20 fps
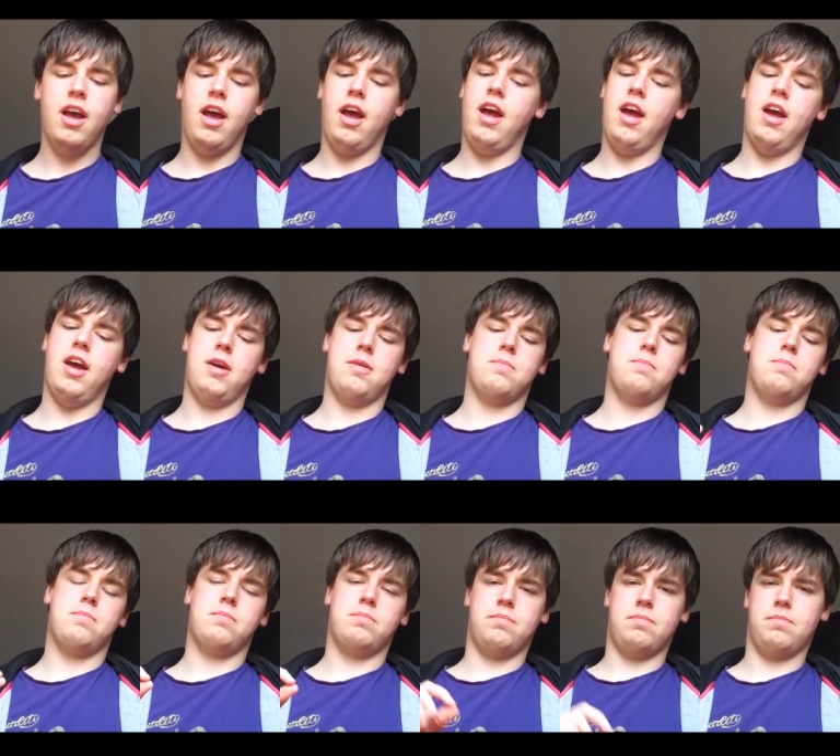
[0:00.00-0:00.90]

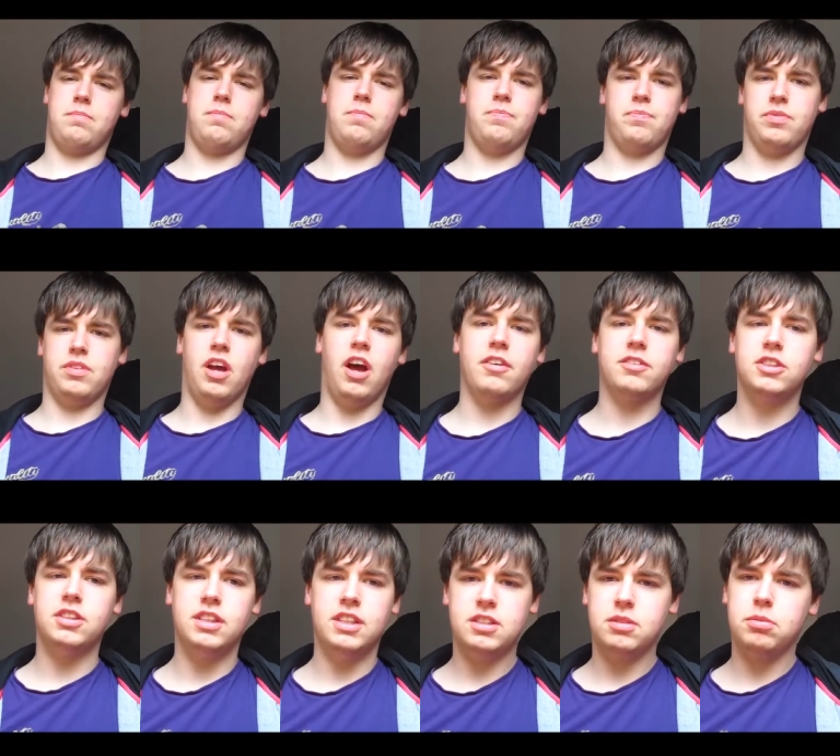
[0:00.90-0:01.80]
um,
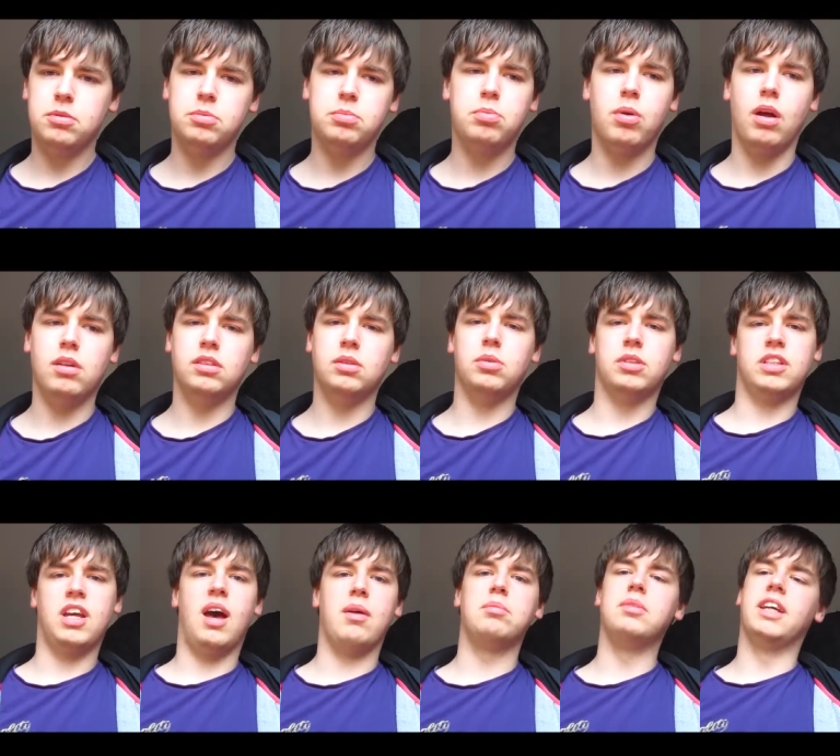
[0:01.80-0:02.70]
obviously this was probably what's
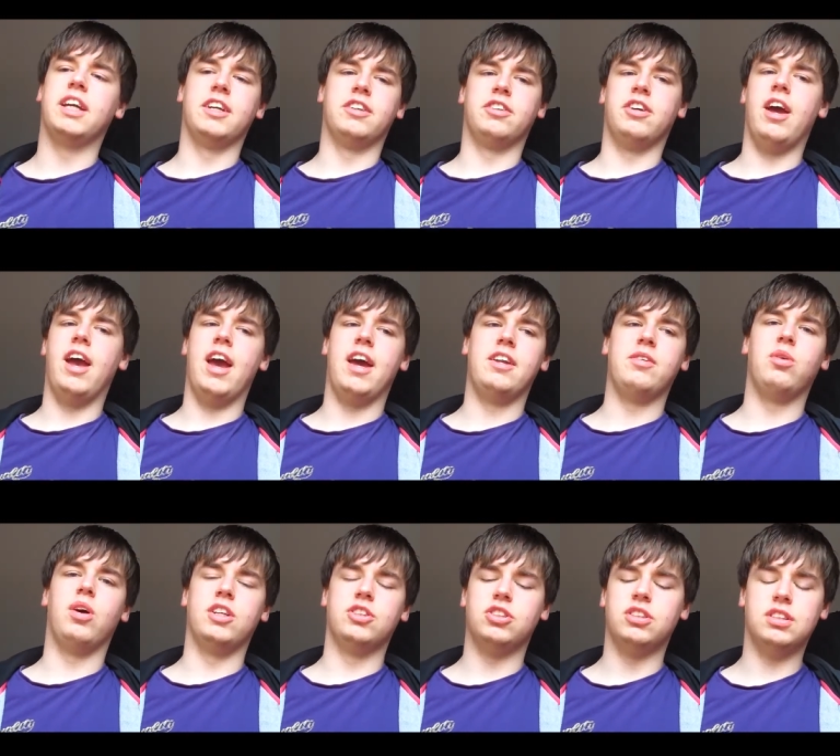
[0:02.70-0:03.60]
happening in her head
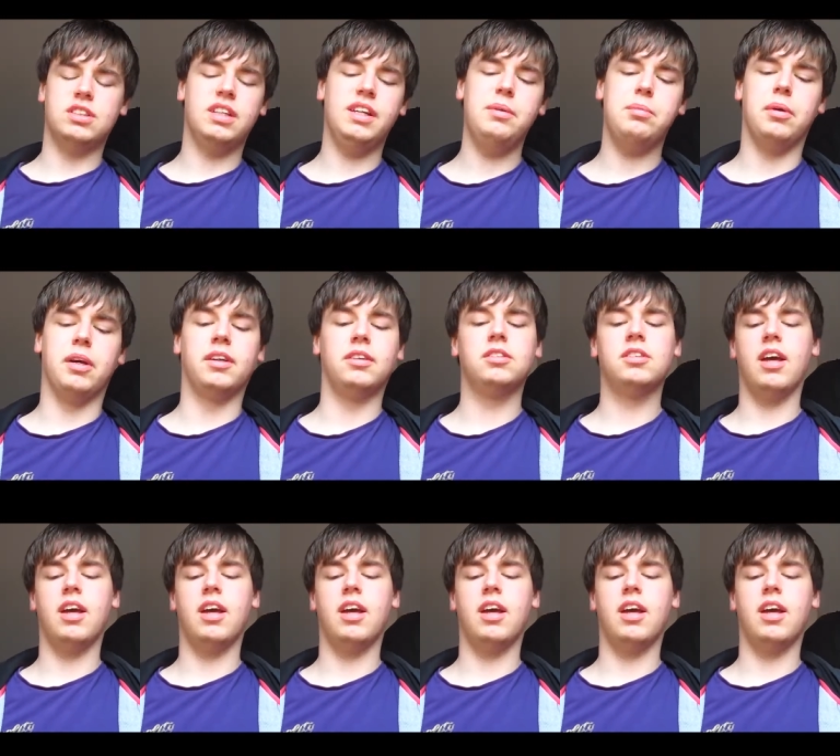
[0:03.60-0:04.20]
while she's sleeping.